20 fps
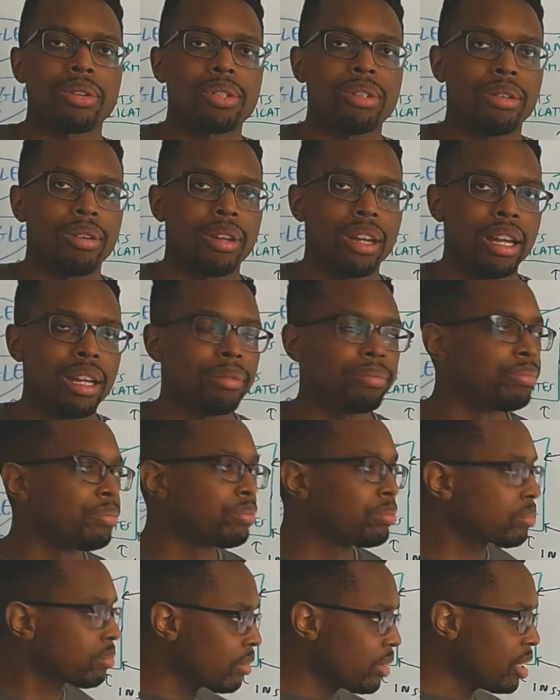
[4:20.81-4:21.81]
Okay.
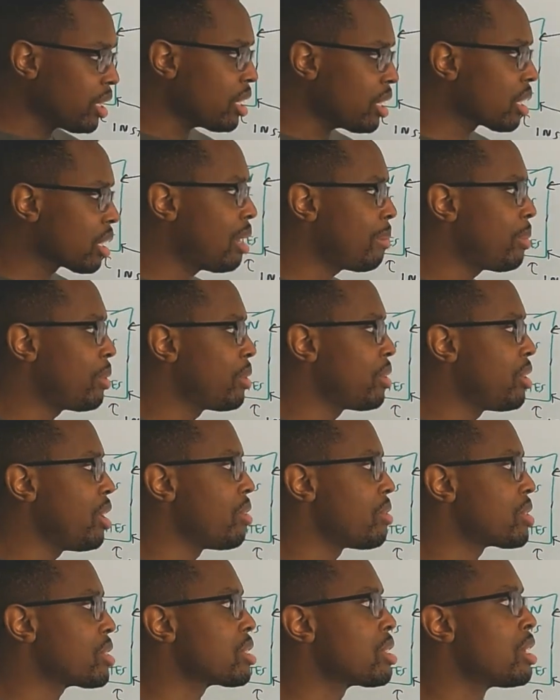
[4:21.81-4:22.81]
A couple of
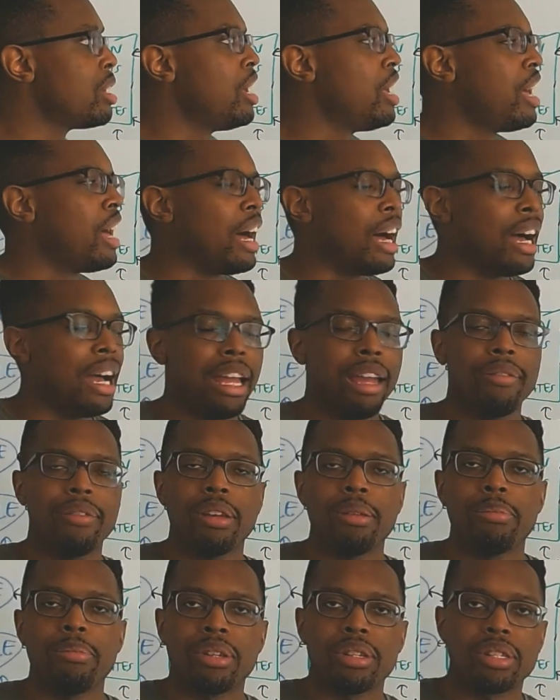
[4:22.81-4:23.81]
notes. I have a
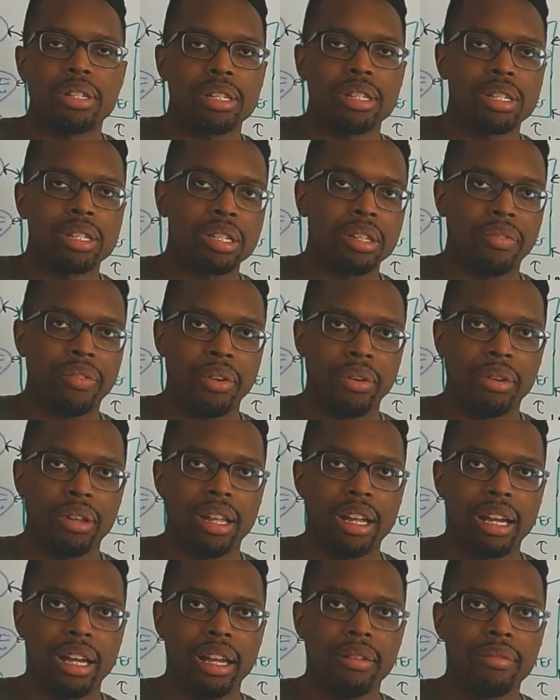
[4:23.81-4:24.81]
business phone
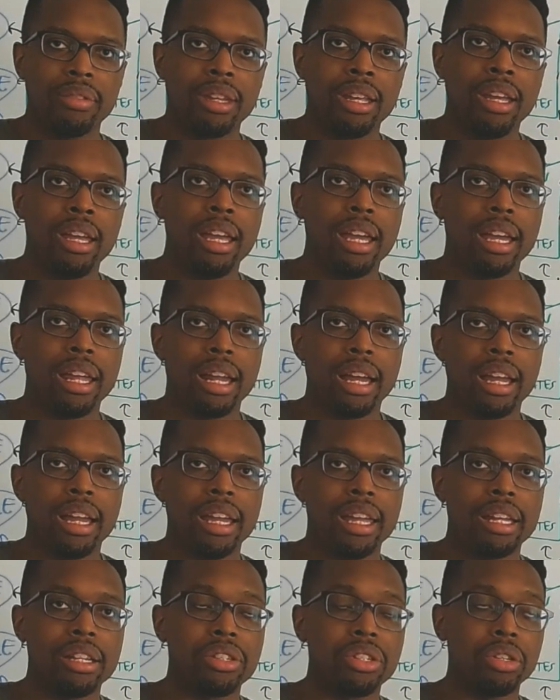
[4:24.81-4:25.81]
line, and
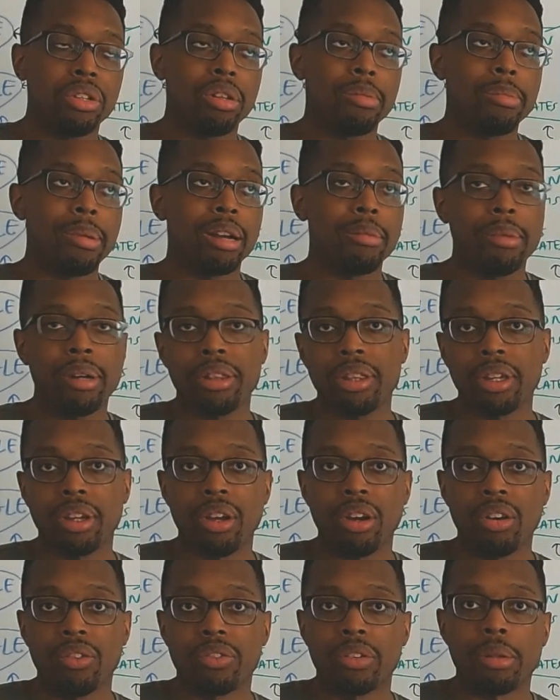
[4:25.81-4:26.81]
until about a month
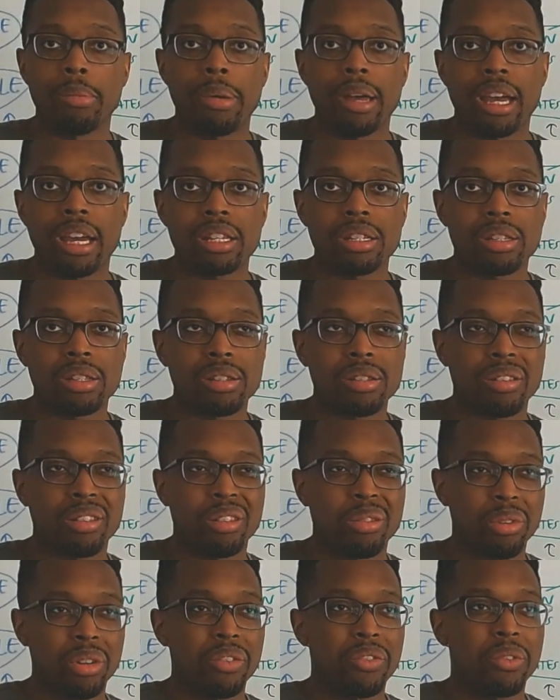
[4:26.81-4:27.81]
ago, for the past
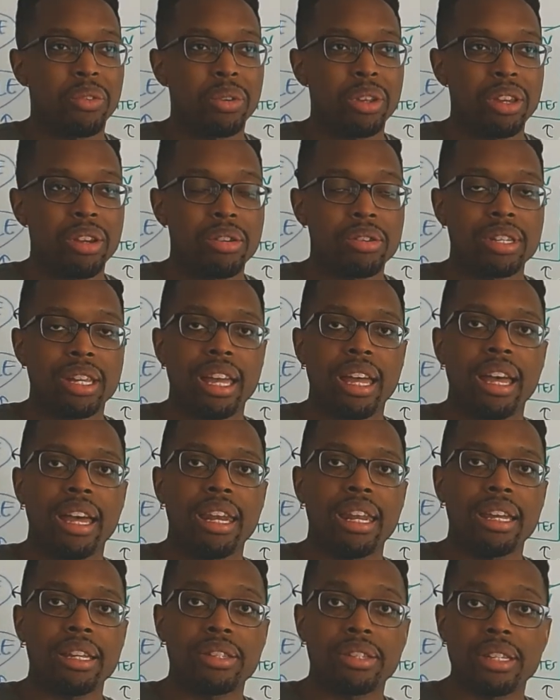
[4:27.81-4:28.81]
3 or 4 years, I had
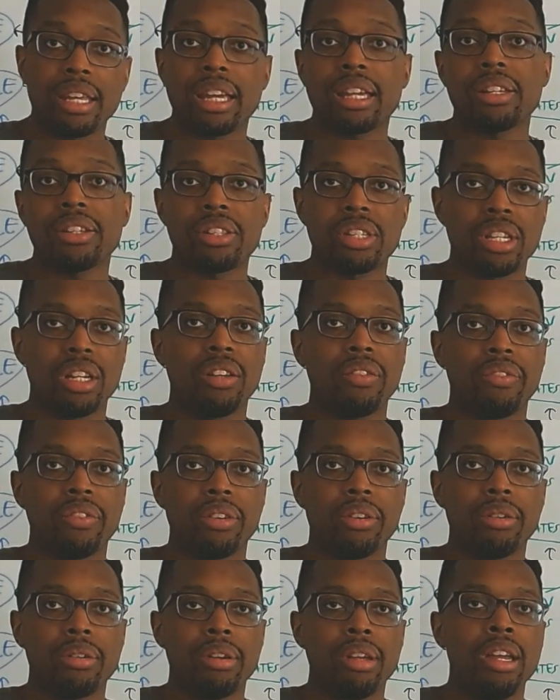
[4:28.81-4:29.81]
a second cell
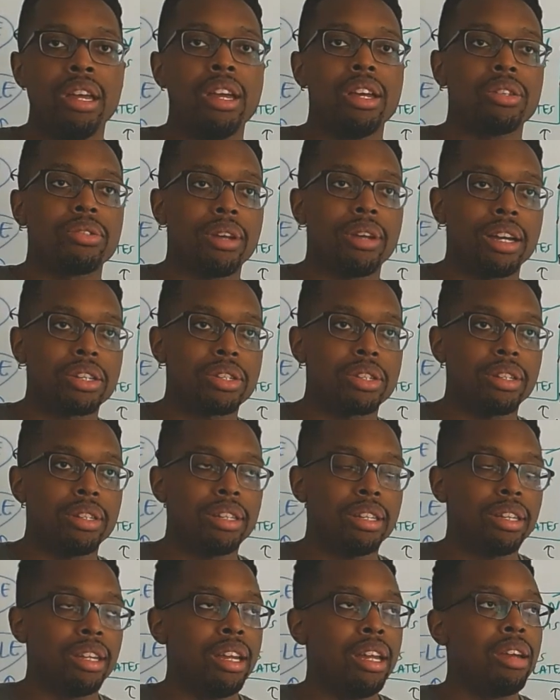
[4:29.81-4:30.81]
phone. So I
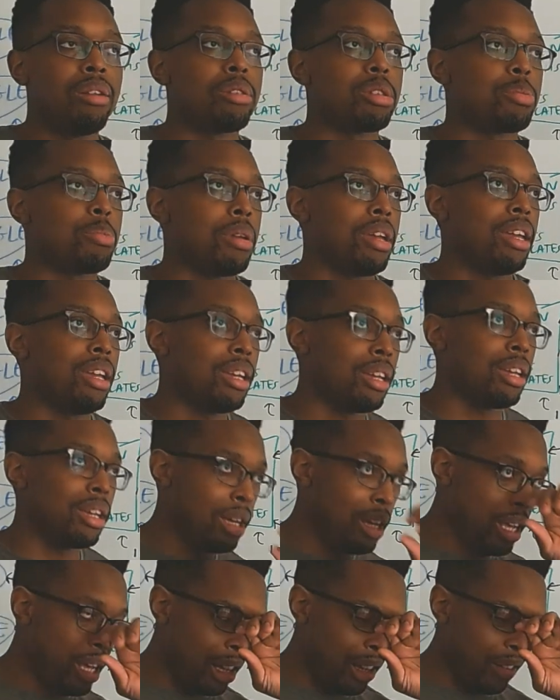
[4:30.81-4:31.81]
actually was paying,
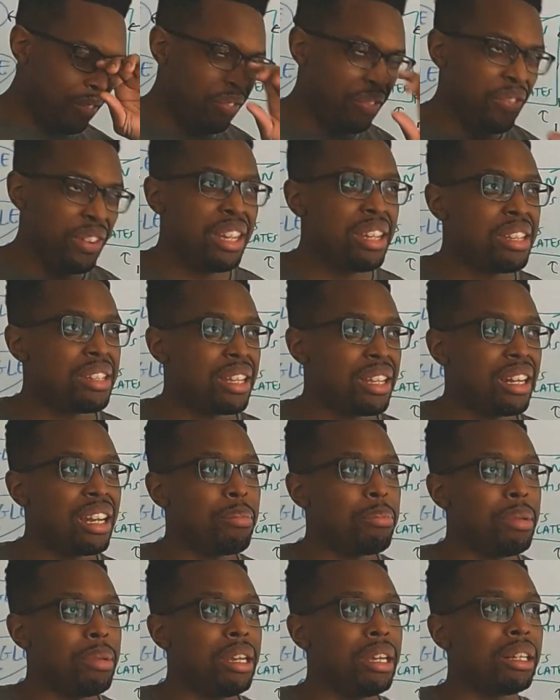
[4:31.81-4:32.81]
the fees ended up
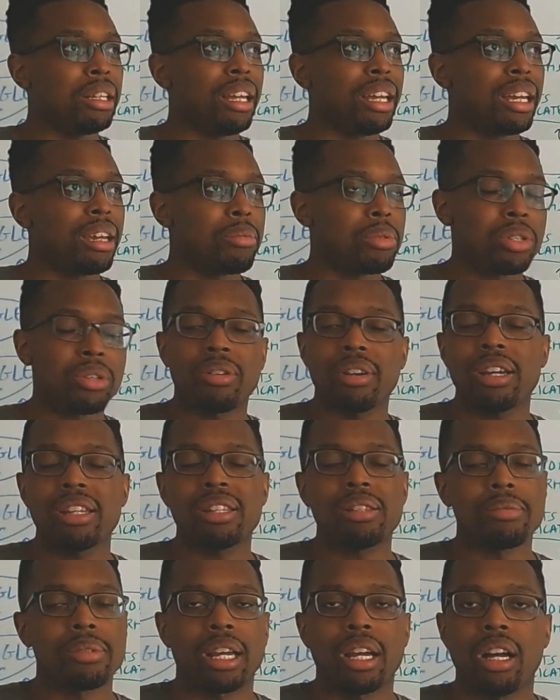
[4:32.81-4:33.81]
being like, it was crazy.
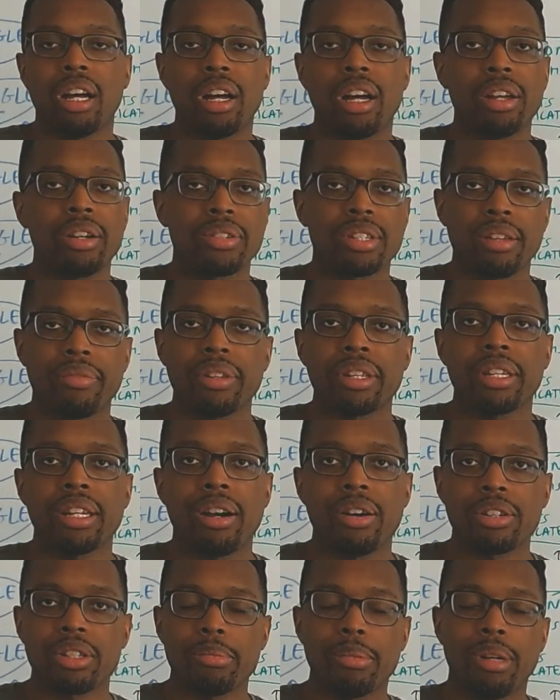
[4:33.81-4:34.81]
It was like $100 something
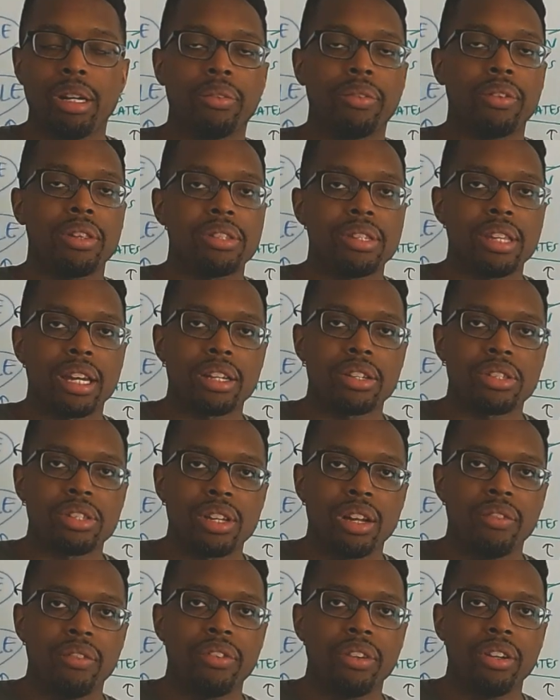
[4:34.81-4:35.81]
a month for the second
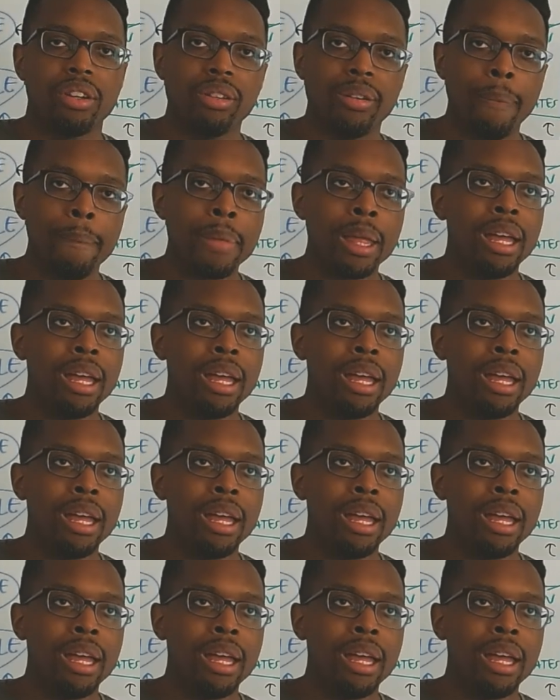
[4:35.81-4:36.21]
cell phone.